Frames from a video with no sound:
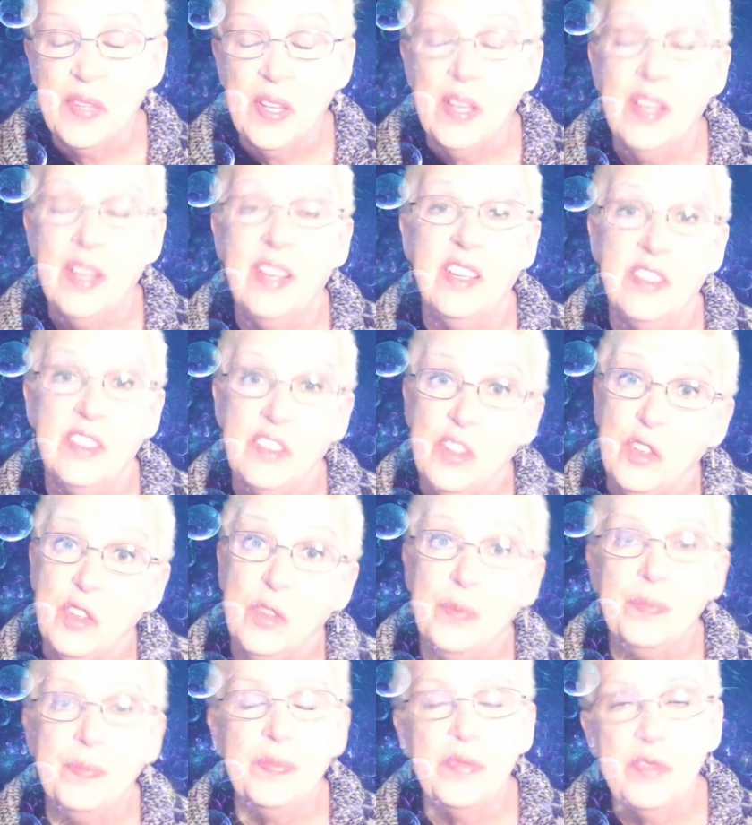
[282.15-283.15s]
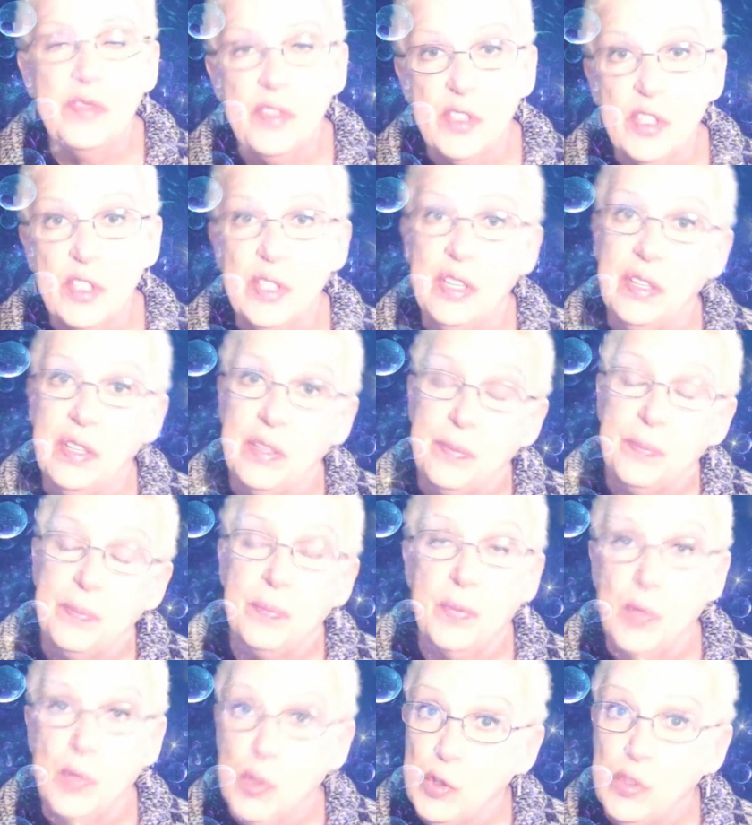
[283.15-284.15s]
So if you're going to
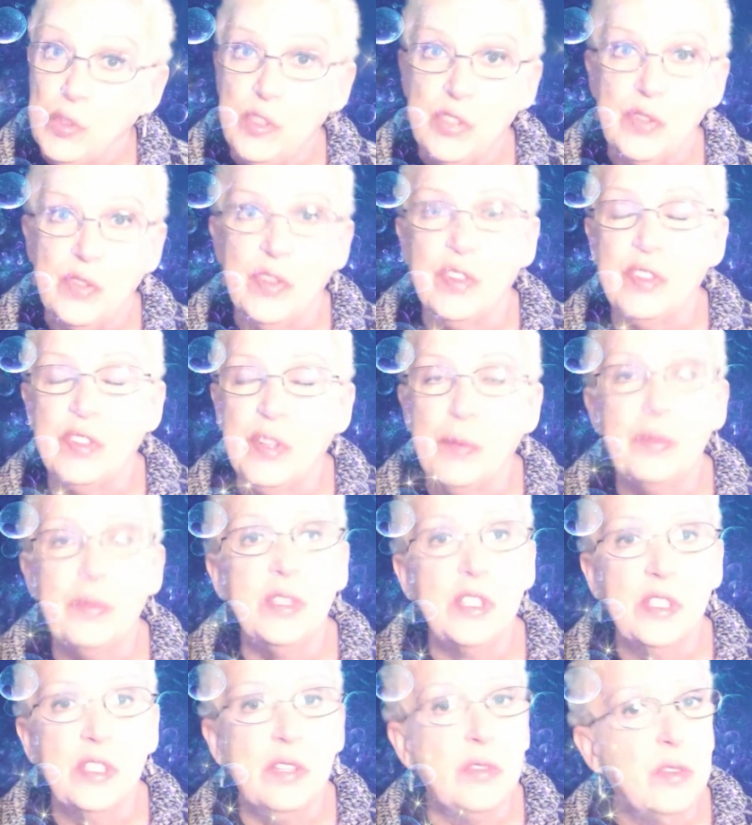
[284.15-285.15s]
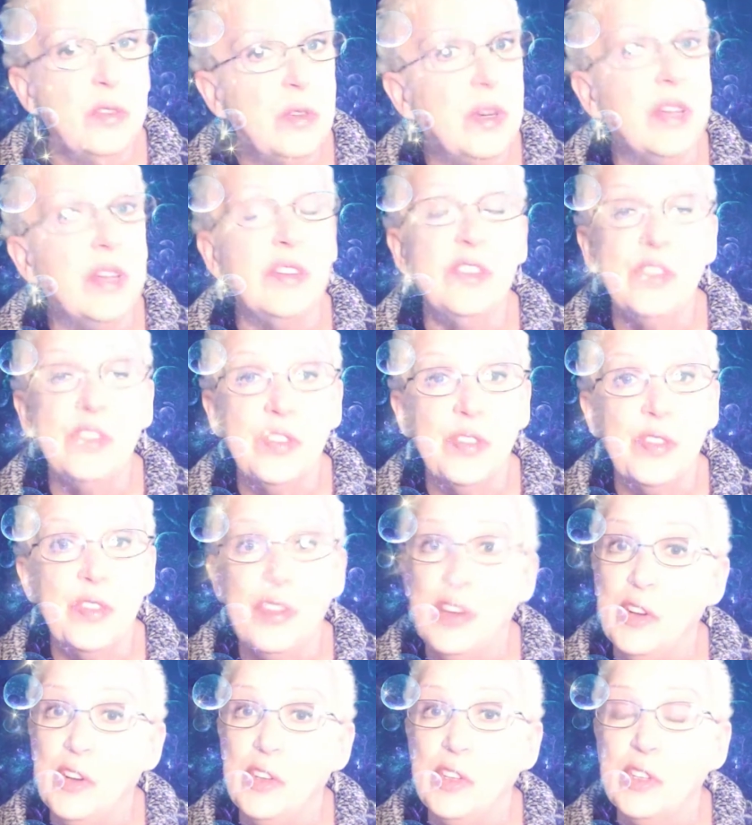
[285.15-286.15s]
broach the subject of a race, there
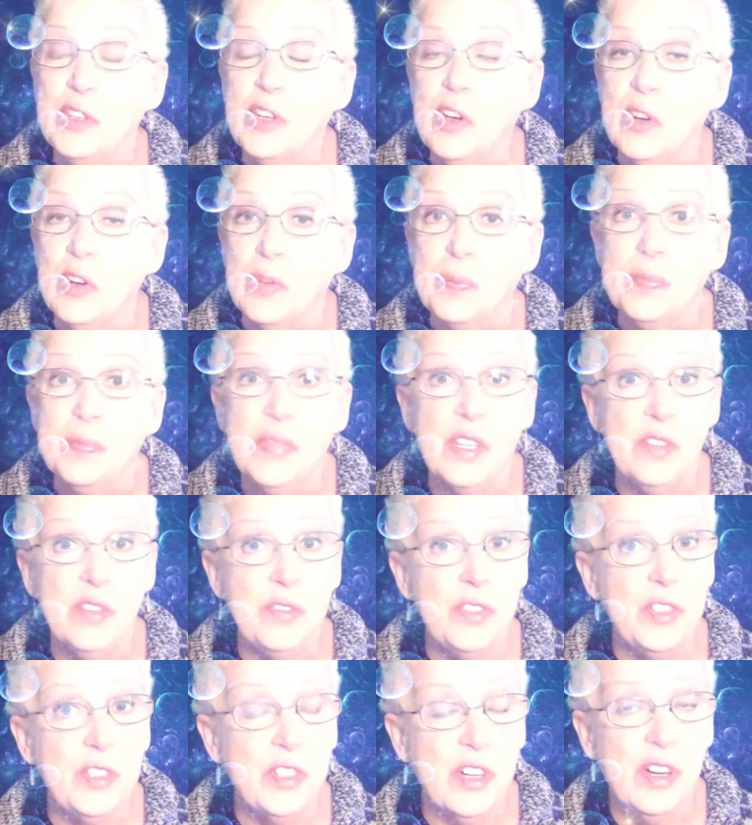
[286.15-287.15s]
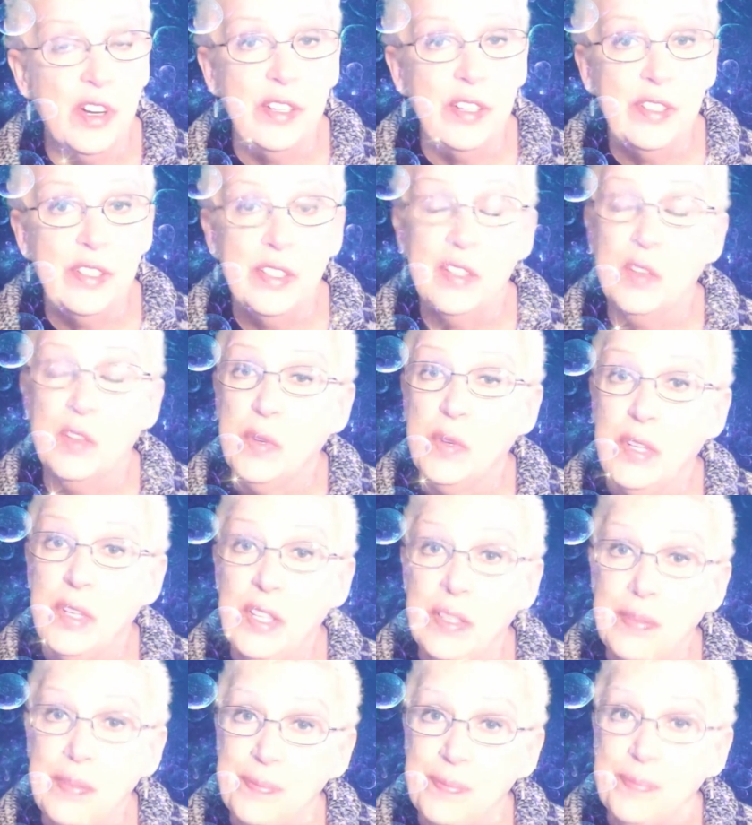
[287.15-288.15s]
you go. If you're not, well,
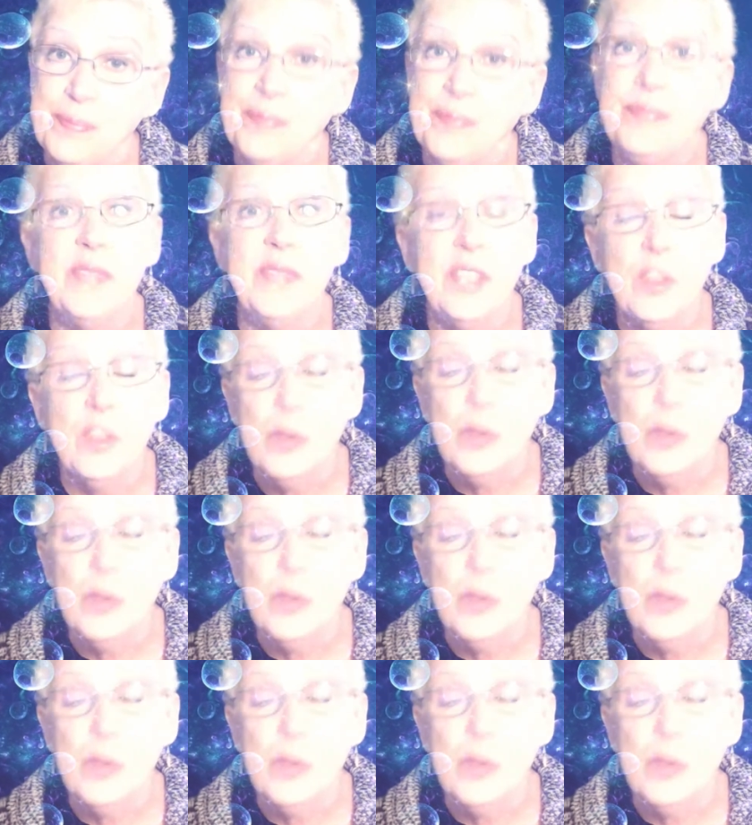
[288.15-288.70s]
it was